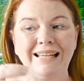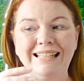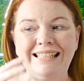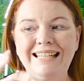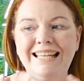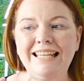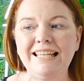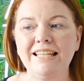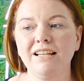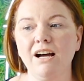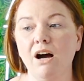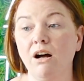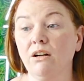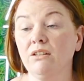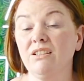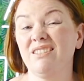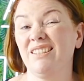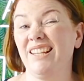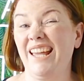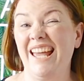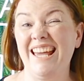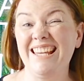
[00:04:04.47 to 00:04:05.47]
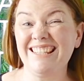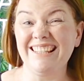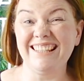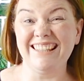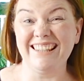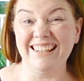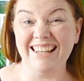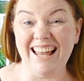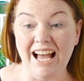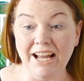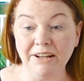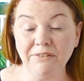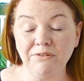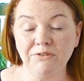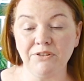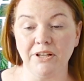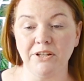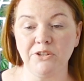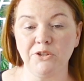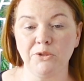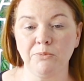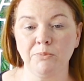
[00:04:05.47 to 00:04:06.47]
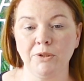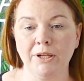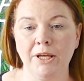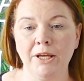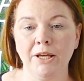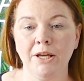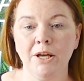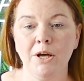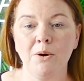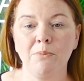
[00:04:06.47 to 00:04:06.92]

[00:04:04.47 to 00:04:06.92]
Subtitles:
And it honestly isn't life-changing money,